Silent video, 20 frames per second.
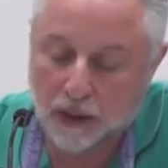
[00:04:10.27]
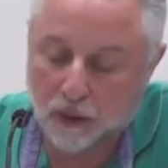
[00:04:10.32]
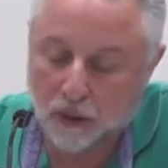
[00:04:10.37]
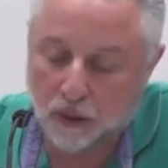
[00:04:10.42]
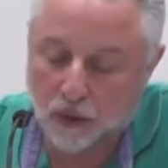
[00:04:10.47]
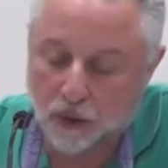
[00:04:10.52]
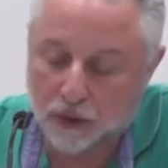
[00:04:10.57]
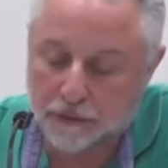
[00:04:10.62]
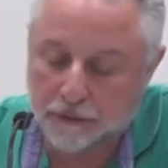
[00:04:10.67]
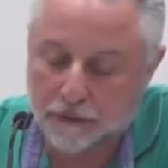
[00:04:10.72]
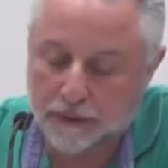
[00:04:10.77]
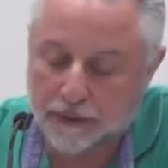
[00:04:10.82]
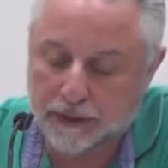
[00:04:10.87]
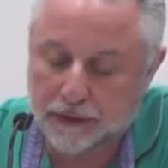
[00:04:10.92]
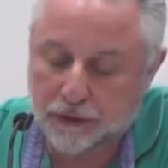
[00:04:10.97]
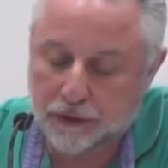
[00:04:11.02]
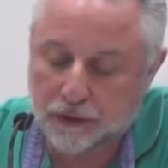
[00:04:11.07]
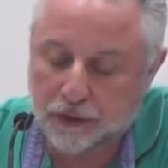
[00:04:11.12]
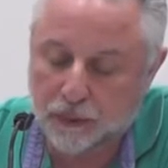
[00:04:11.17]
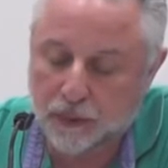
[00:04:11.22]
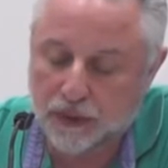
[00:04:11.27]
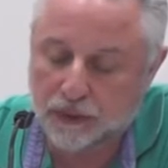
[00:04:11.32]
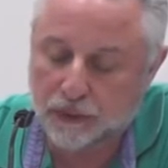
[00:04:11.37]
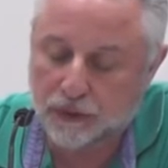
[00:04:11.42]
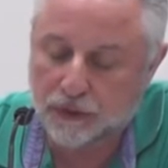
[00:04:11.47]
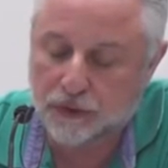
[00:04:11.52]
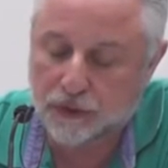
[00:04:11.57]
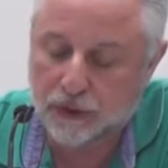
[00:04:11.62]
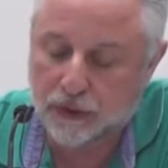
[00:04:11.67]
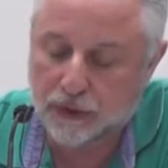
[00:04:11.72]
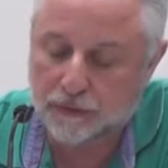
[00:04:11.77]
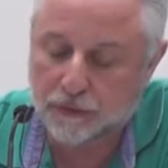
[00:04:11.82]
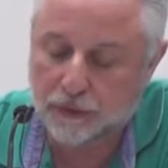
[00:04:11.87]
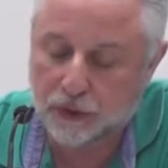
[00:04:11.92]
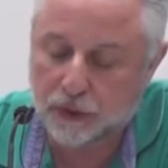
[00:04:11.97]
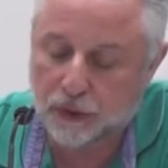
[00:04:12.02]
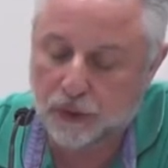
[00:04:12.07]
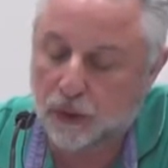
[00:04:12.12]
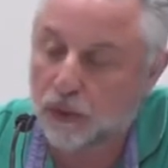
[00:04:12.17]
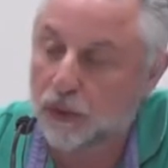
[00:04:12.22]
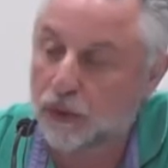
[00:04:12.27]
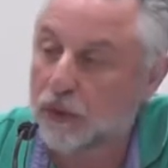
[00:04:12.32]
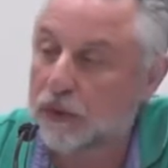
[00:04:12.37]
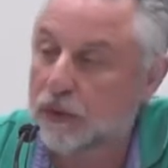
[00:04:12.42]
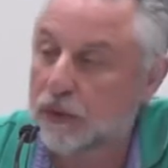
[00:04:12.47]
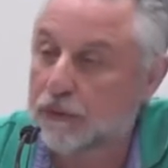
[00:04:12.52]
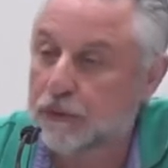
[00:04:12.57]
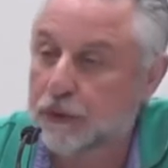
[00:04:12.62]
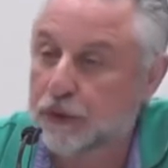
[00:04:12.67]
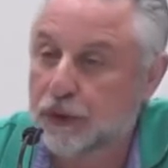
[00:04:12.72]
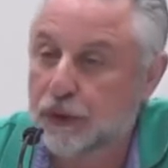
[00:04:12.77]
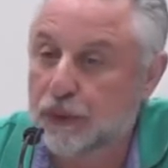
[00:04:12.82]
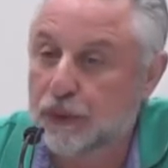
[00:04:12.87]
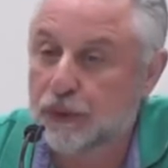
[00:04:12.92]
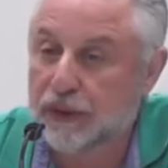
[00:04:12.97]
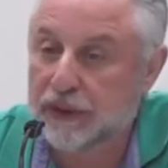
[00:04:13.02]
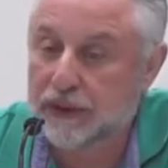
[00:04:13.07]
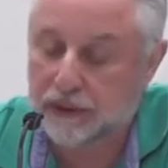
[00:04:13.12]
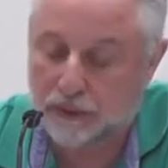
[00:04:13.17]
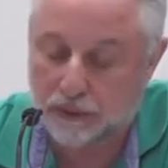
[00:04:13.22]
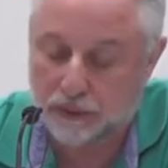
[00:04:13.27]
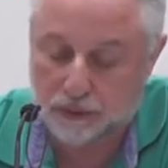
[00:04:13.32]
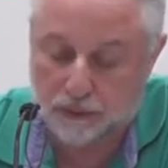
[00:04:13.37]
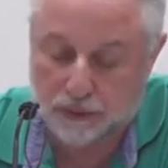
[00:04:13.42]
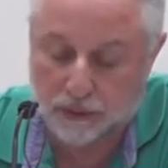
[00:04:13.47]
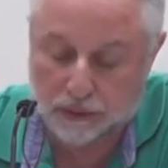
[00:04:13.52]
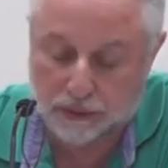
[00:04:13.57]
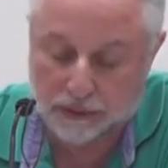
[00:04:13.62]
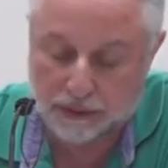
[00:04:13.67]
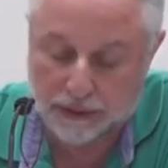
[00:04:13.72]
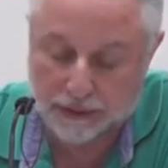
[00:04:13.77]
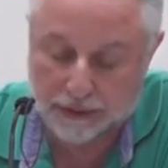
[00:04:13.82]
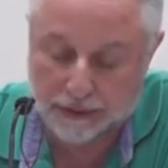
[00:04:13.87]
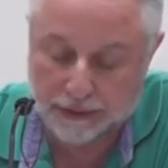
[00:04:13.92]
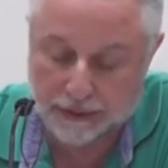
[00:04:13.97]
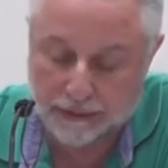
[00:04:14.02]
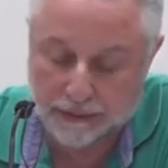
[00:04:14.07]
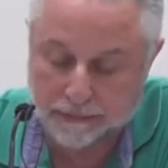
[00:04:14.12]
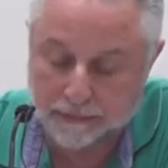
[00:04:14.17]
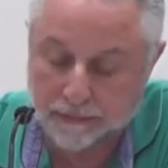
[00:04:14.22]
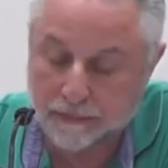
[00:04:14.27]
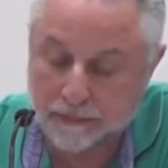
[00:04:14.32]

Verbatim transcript: all of which were to serve the goal of curing neurotics.